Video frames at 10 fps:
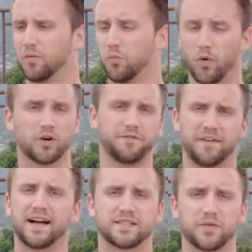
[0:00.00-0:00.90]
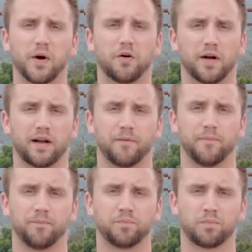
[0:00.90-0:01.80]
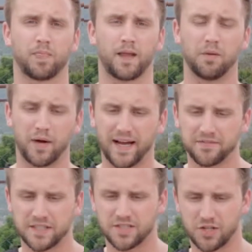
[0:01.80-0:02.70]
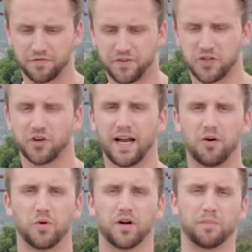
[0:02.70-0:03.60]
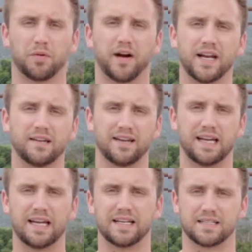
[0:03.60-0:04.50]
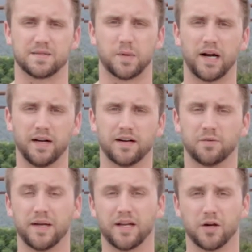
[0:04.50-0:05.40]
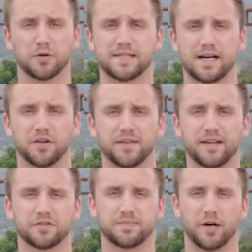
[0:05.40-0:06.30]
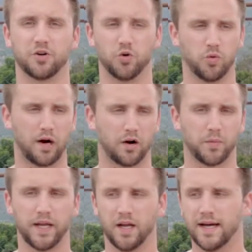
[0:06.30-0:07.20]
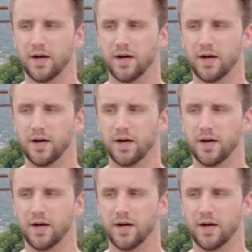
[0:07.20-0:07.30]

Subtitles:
We're fast growing. And we have to start figuring out what our branding is, right? Like, we can go sell deals, but who are we?